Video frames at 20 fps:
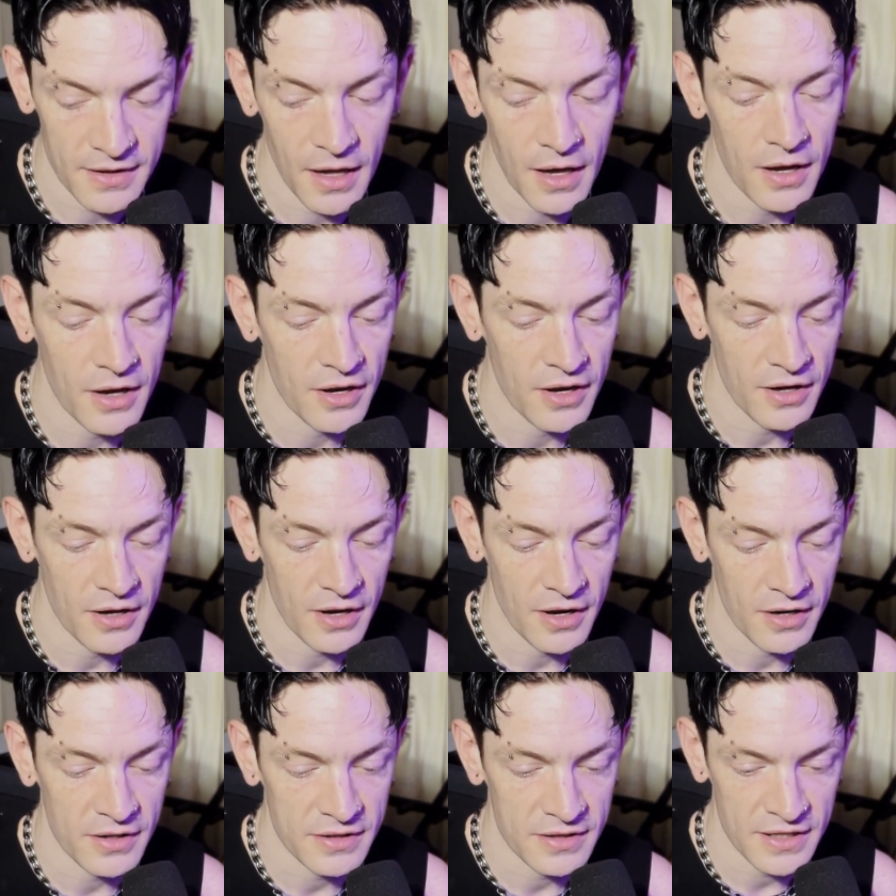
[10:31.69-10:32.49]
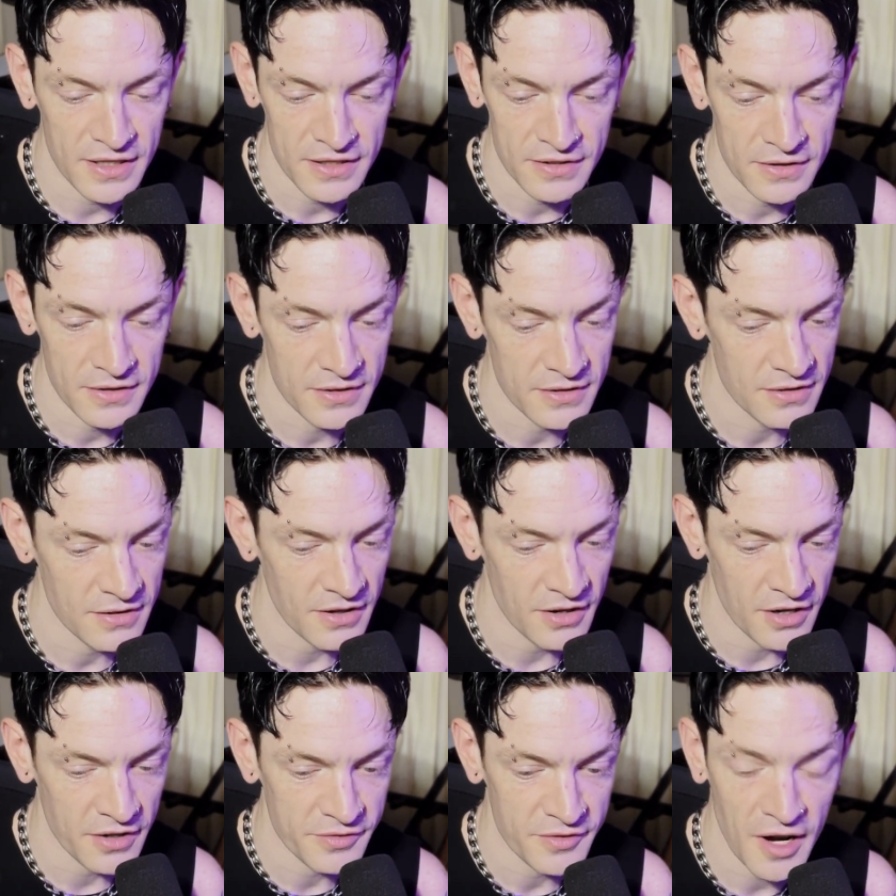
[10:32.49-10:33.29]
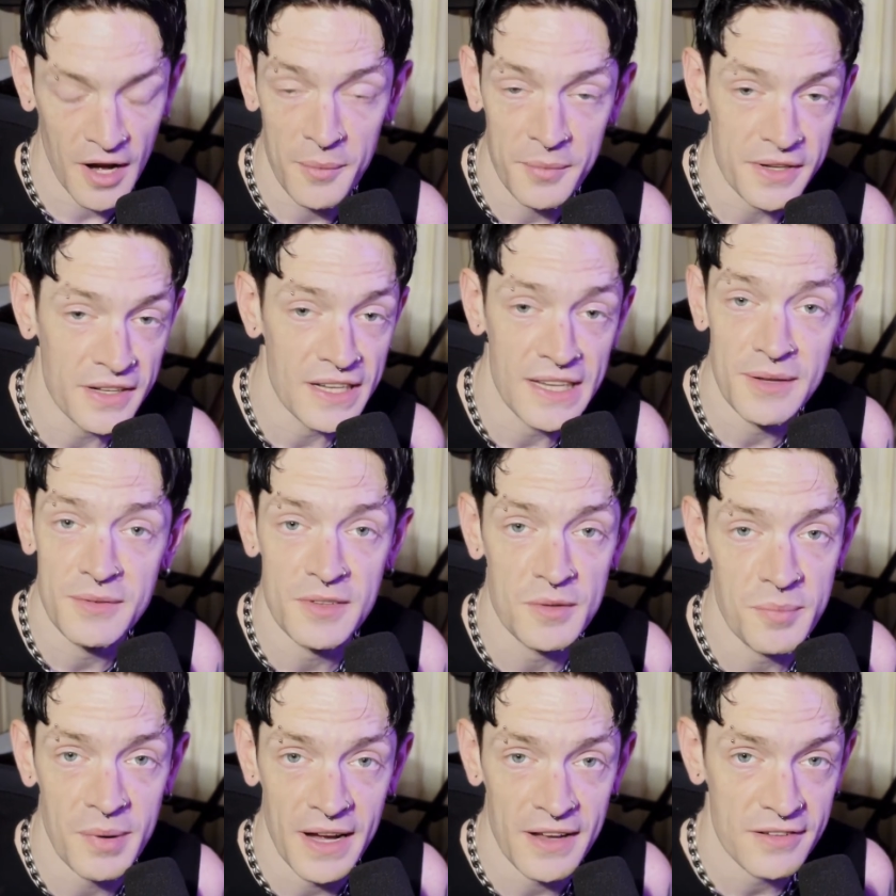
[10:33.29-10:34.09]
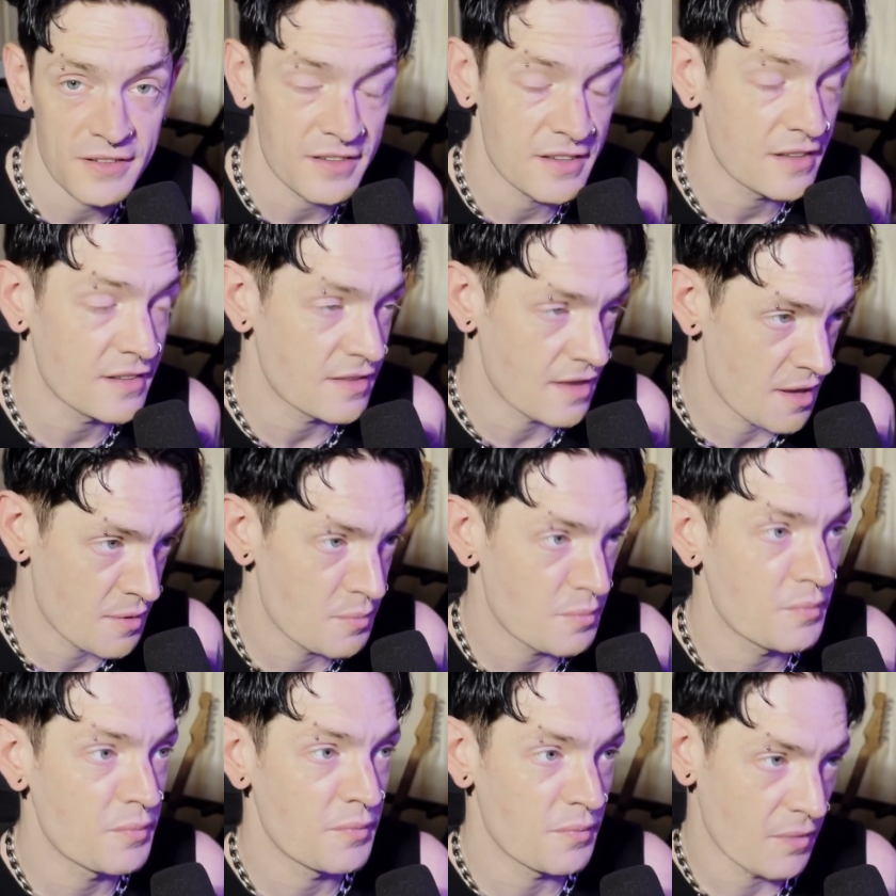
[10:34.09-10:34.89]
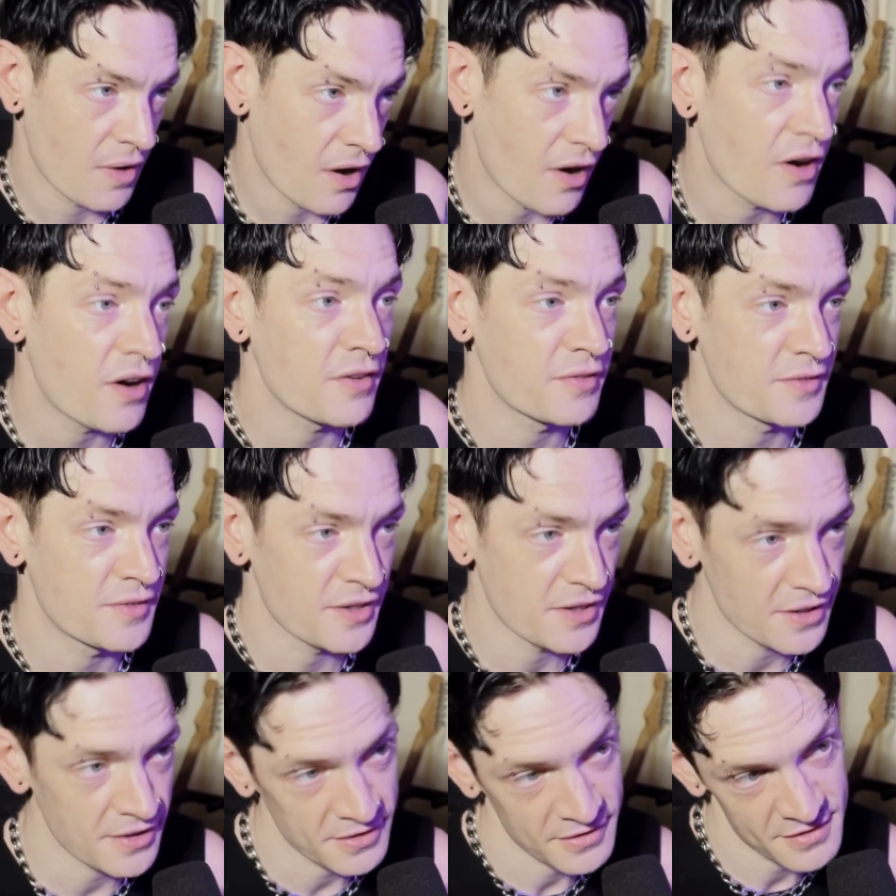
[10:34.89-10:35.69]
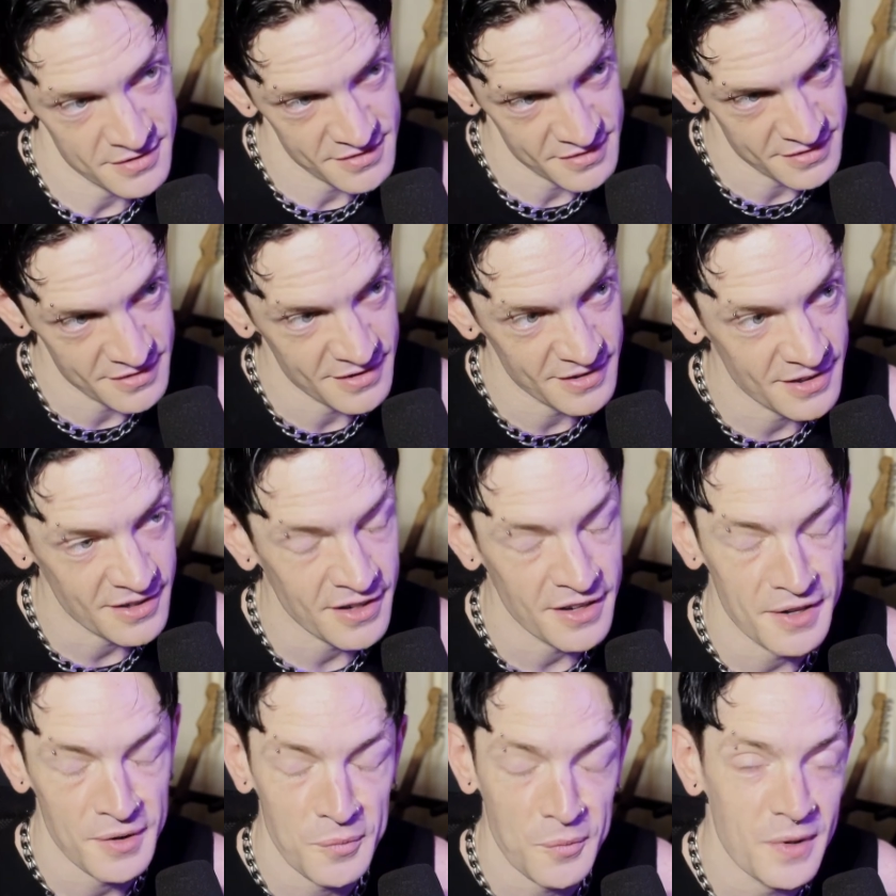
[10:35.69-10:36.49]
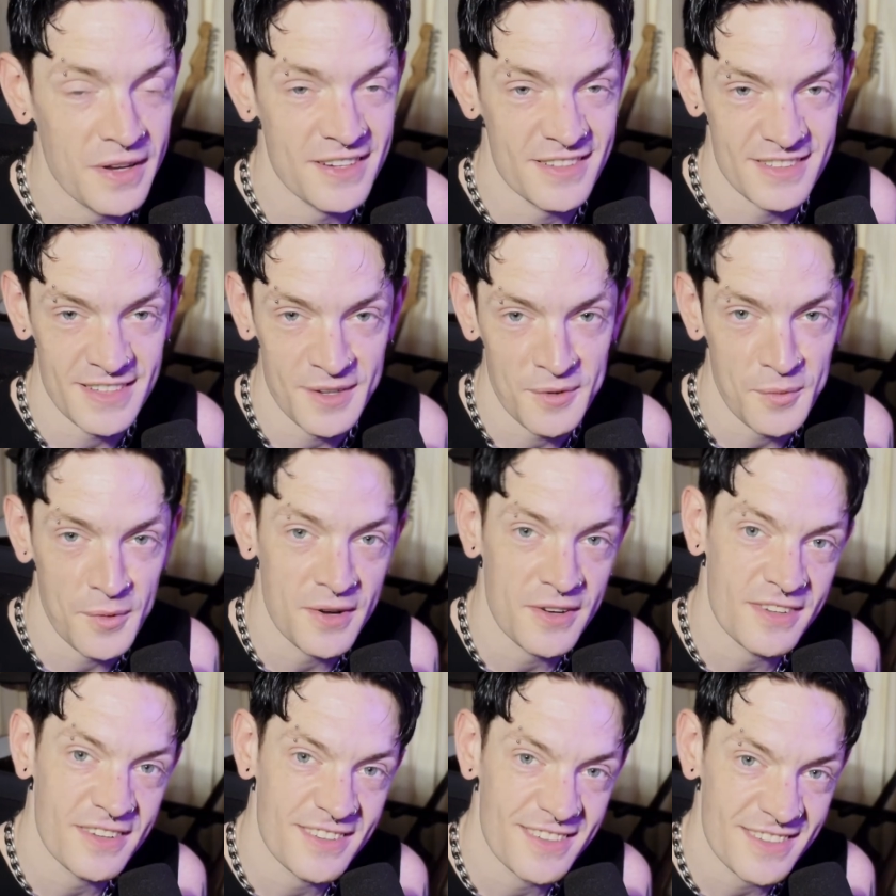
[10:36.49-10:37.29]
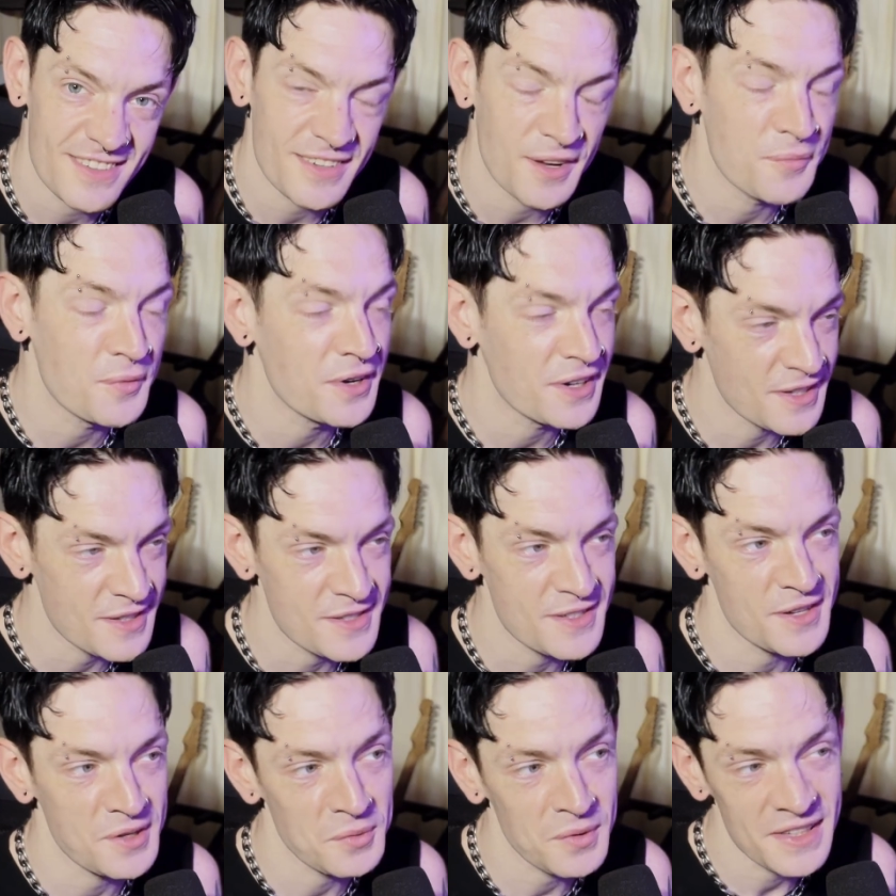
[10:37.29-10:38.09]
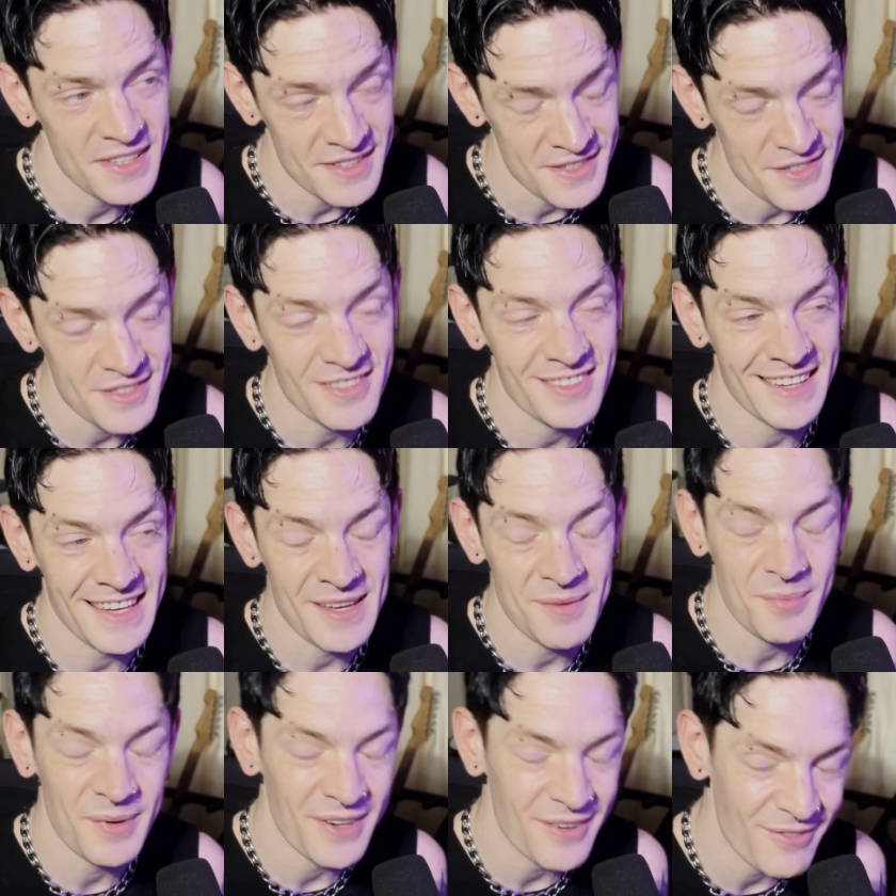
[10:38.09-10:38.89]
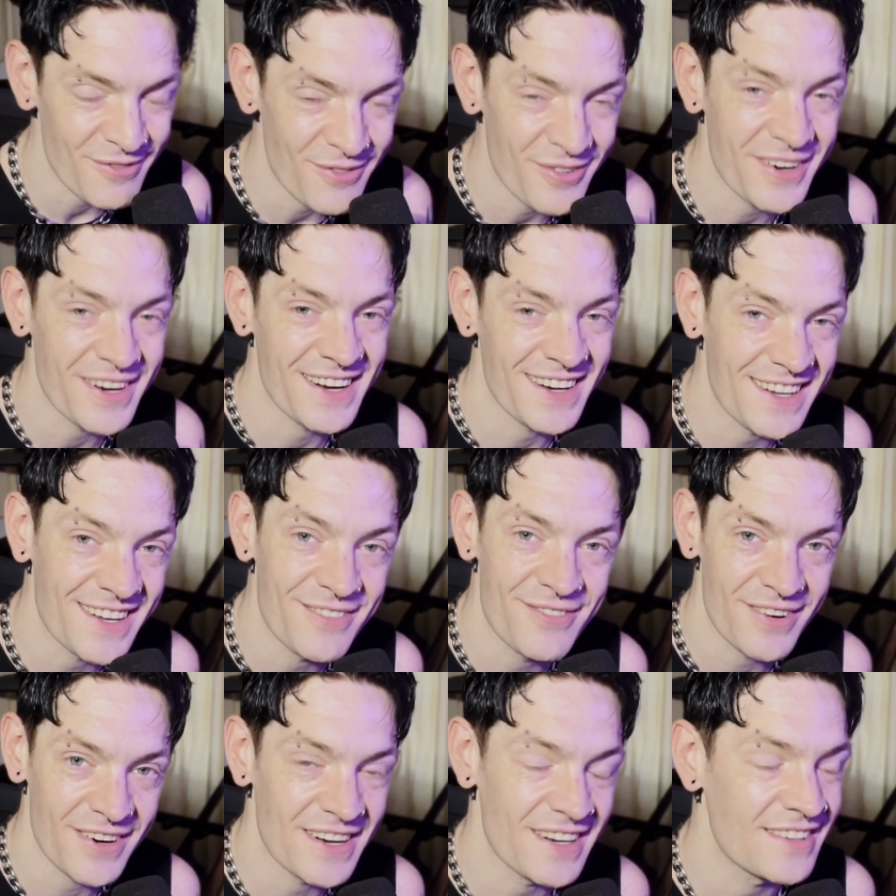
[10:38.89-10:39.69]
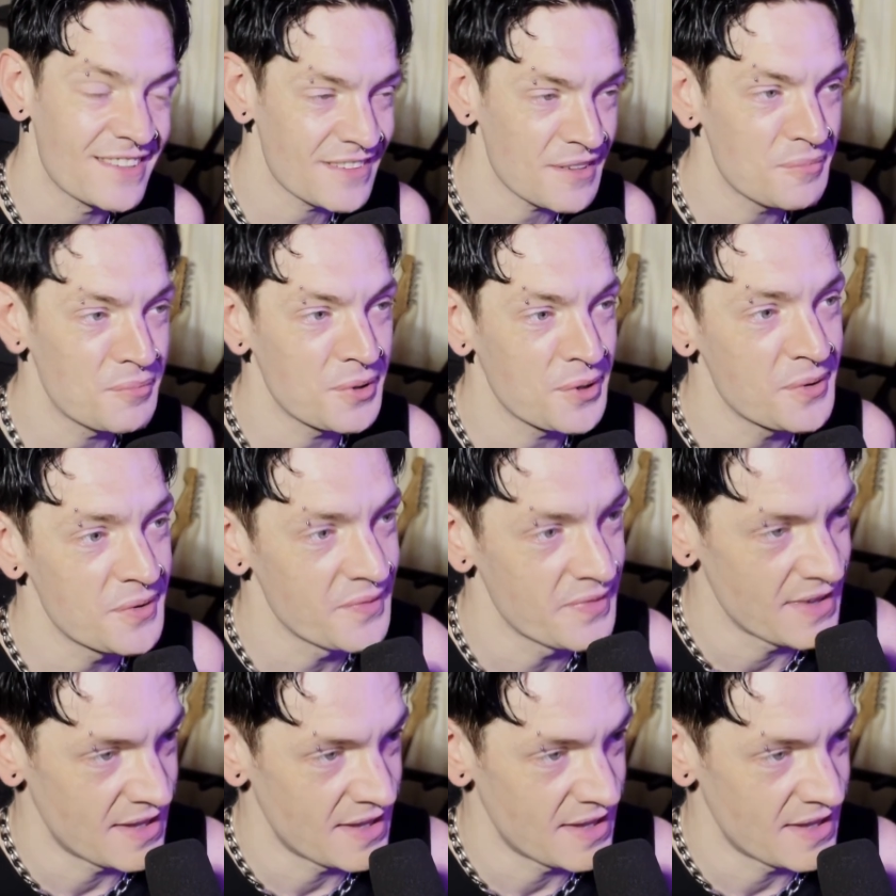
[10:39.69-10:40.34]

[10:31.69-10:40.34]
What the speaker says: I think I've come in leaps and bounds since then, after kind of witnessing what someone can do when you just keep it really, really simple.